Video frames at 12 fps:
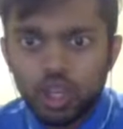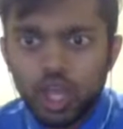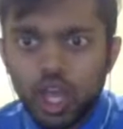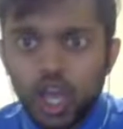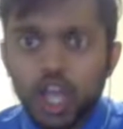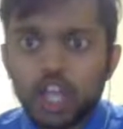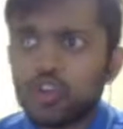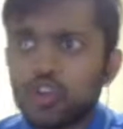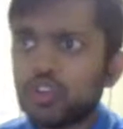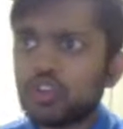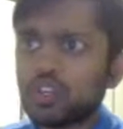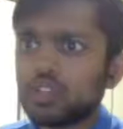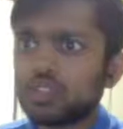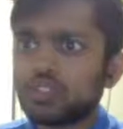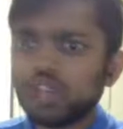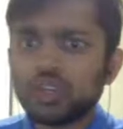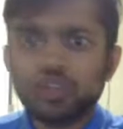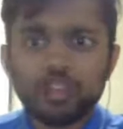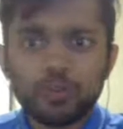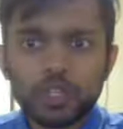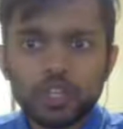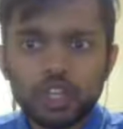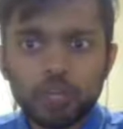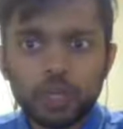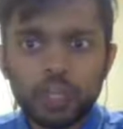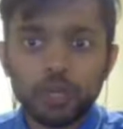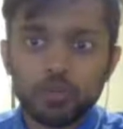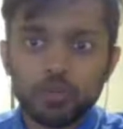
and look at things that could have been done better.